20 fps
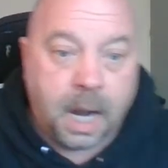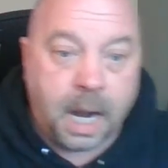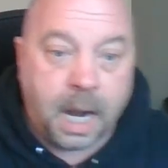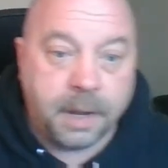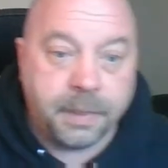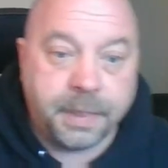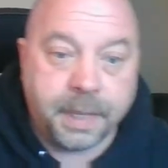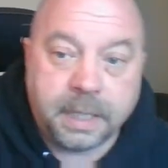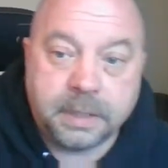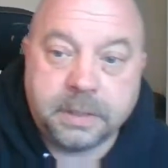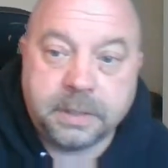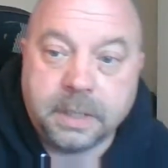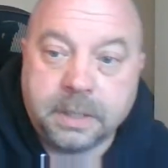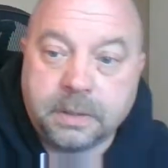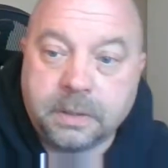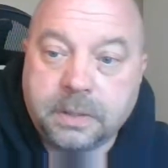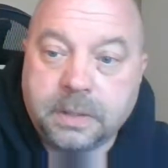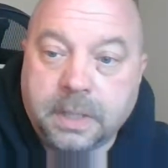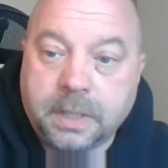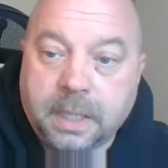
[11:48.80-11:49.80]
I think it's
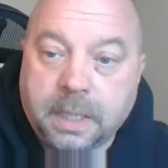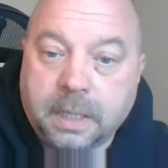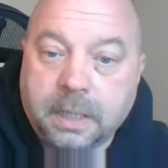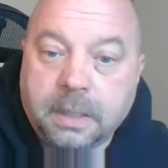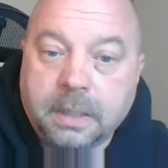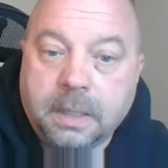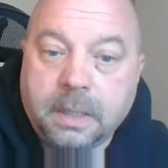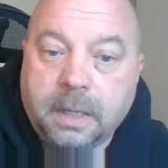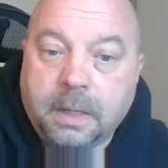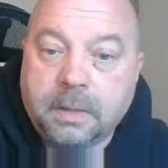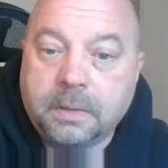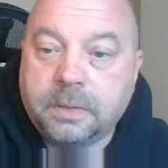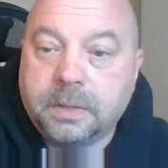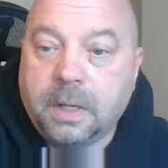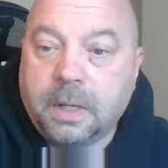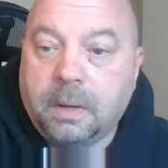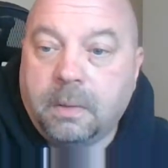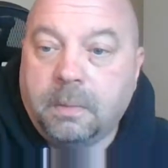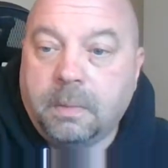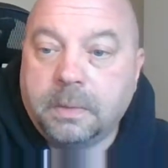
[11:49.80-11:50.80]
interesting. Yeah.
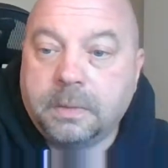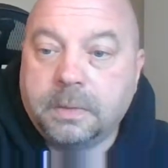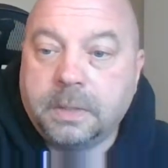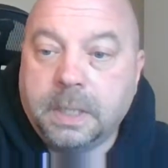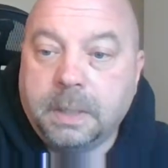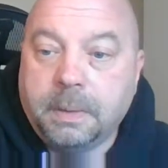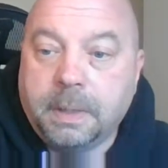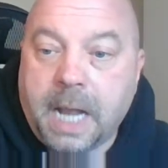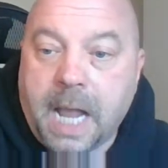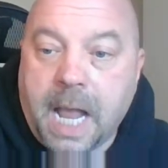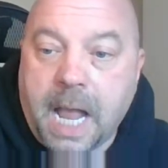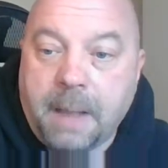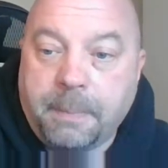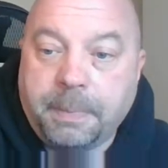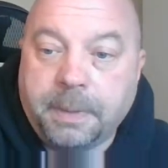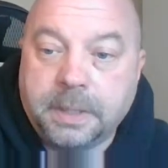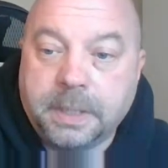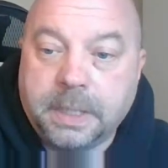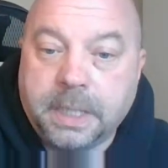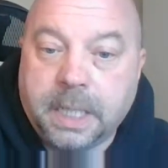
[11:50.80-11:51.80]
So we'll see what
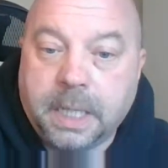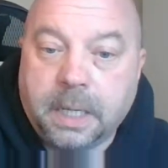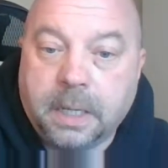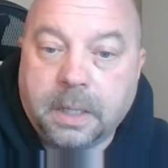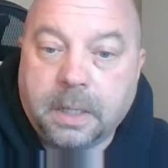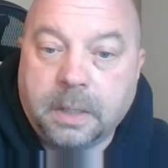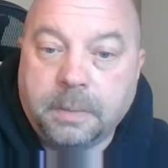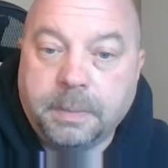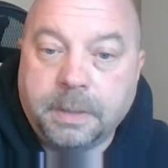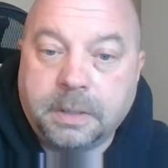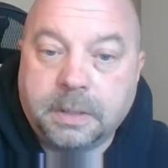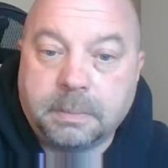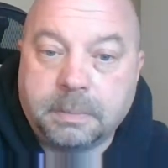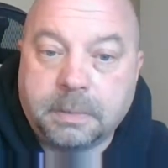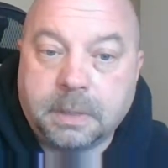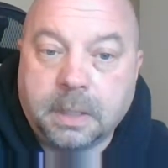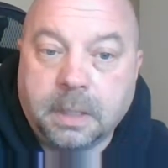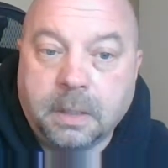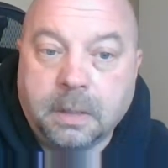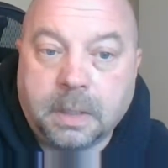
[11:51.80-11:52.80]
happens there. Could be
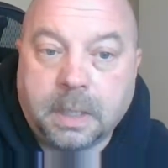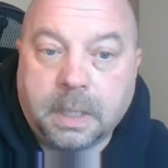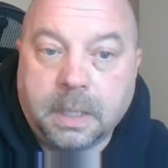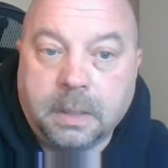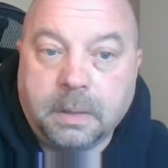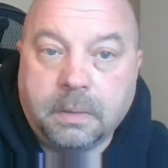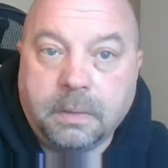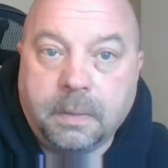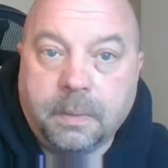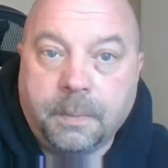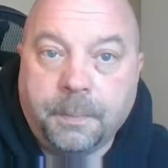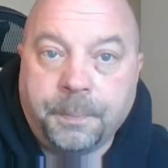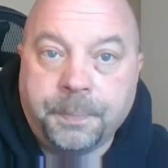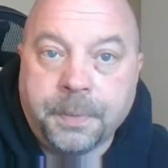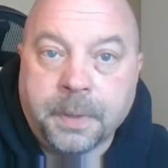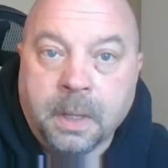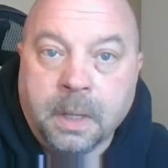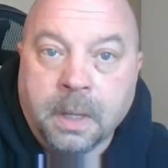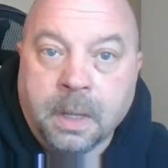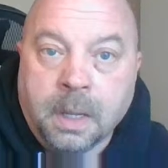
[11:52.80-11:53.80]
something to look into.
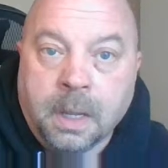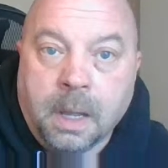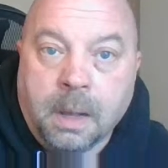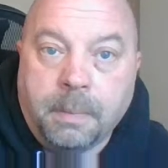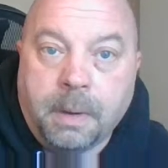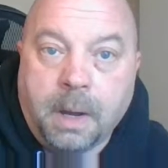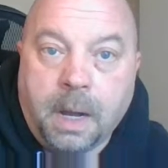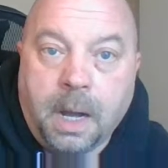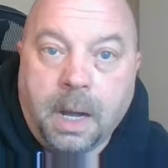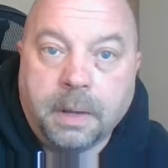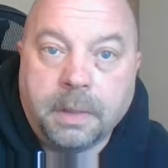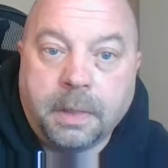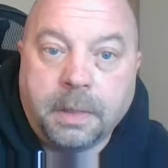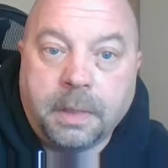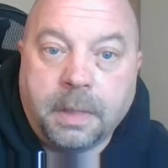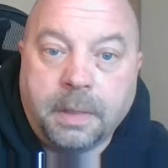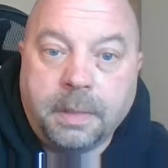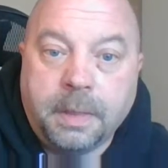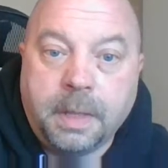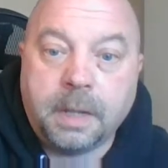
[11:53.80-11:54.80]
But other
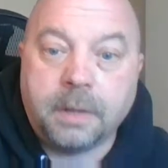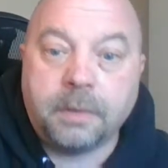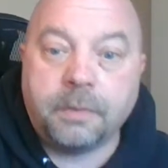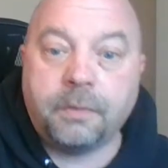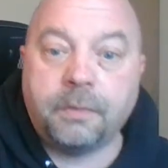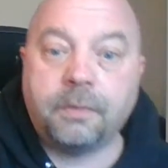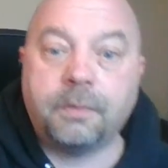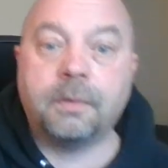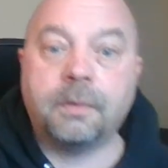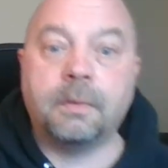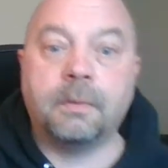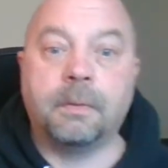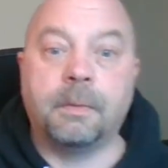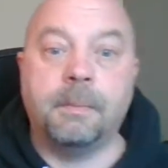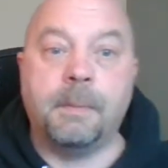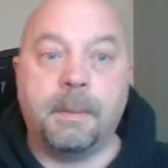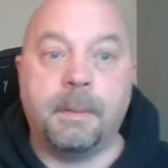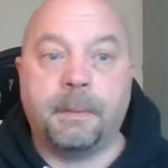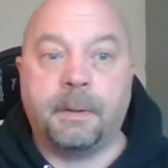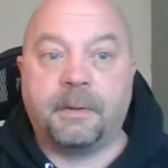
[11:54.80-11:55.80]
than this,
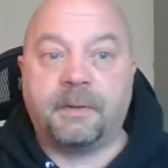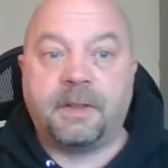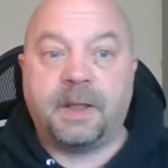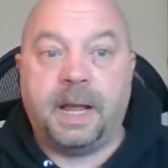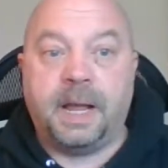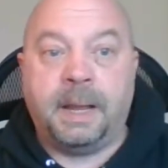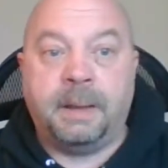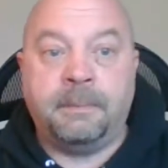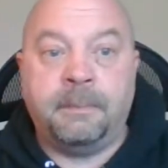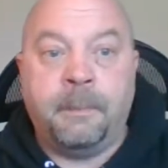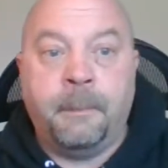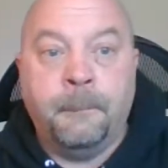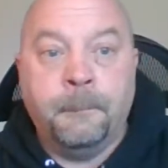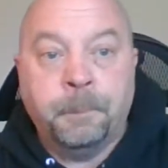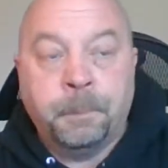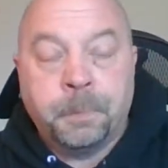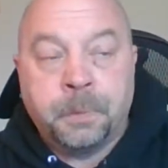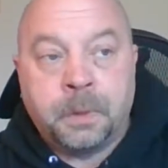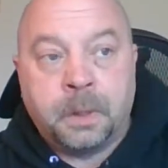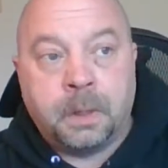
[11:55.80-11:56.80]
remember time,
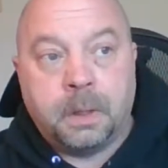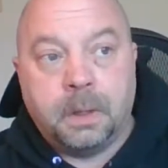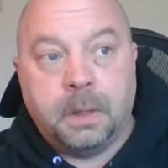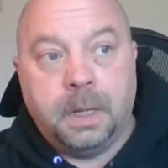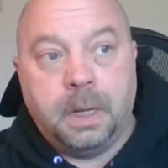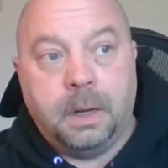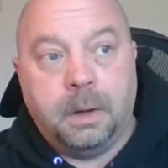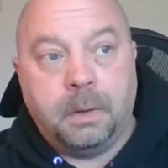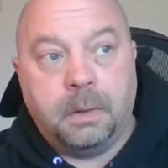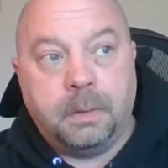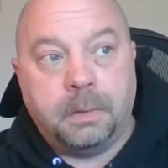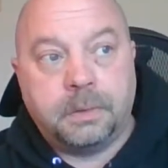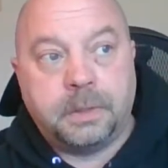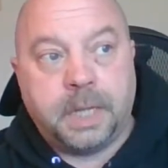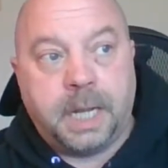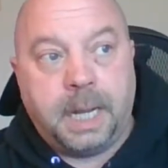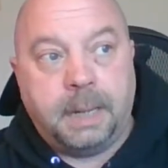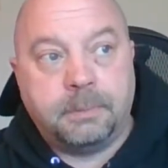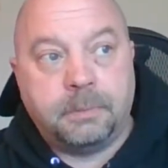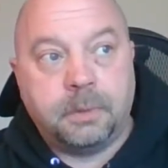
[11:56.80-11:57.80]
you know,
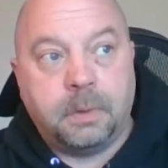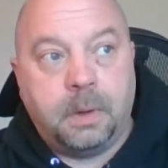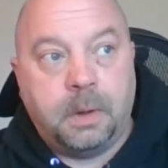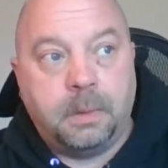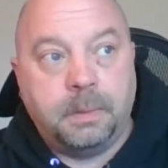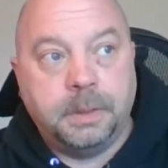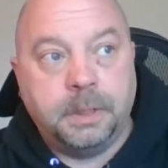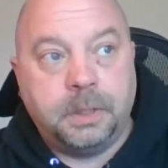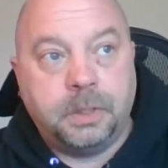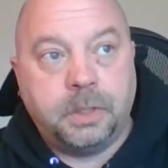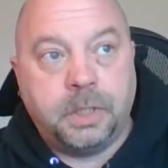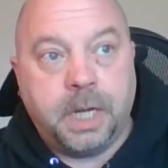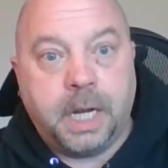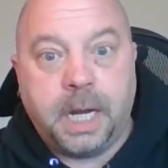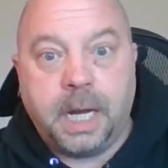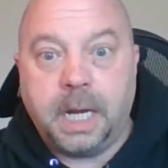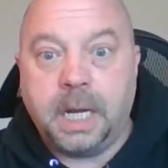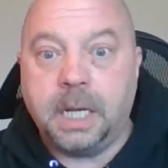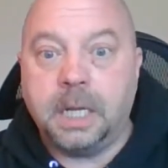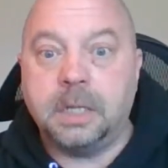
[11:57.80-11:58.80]
times will always
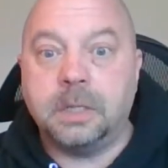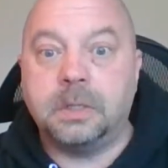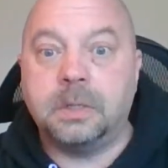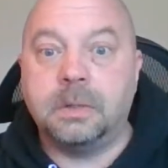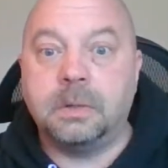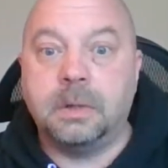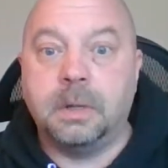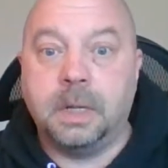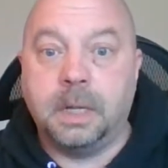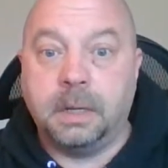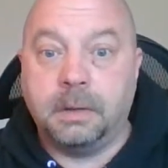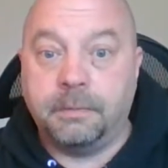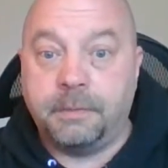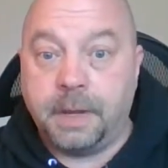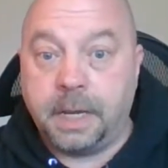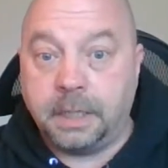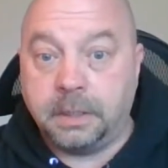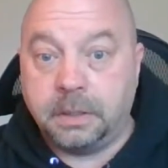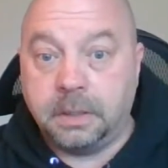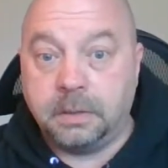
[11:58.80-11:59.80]
change,
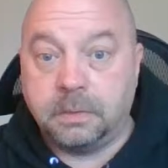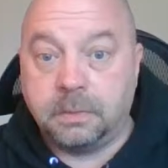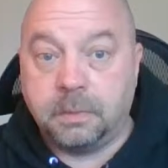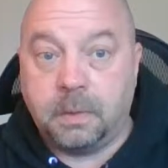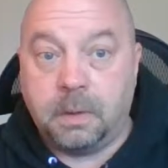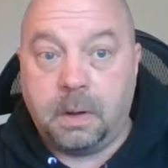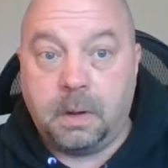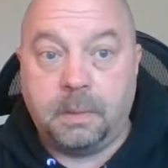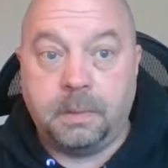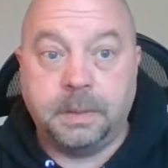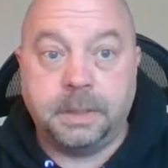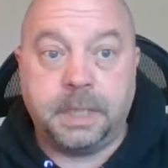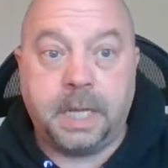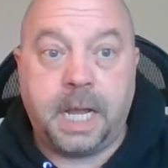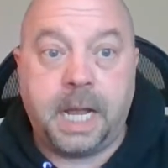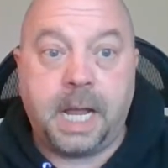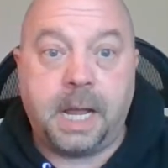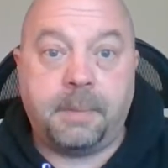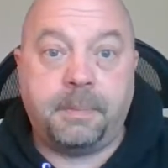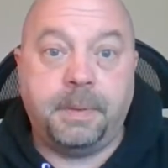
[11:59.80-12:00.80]
innovations will always
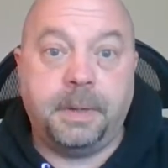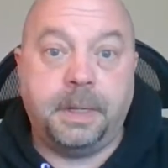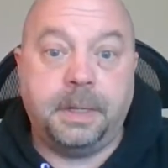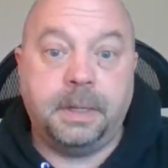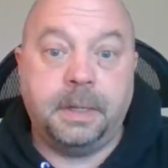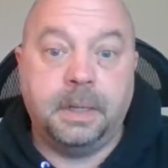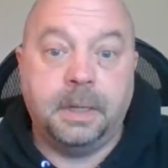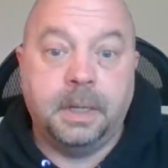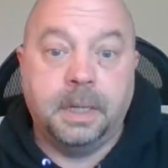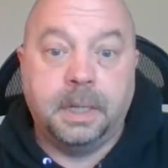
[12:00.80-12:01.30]
happen,